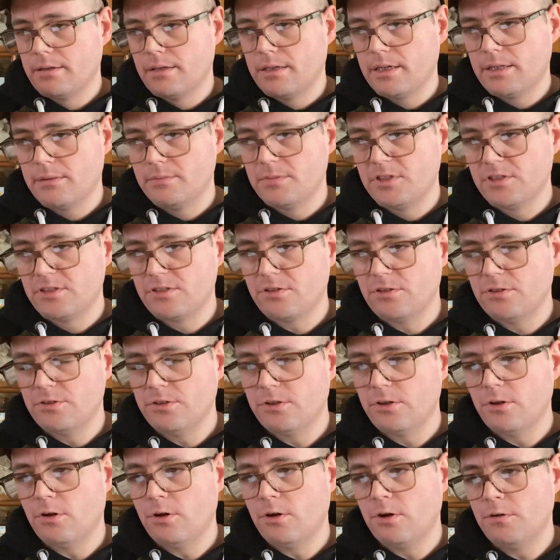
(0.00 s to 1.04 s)
I'm just going
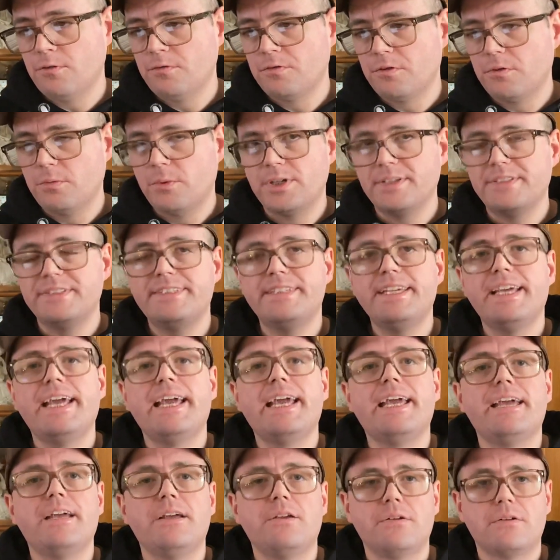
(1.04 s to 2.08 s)
to go over what
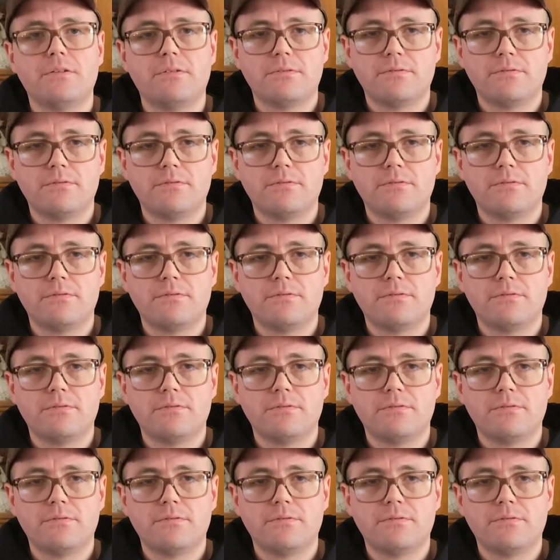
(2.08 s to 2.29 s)
they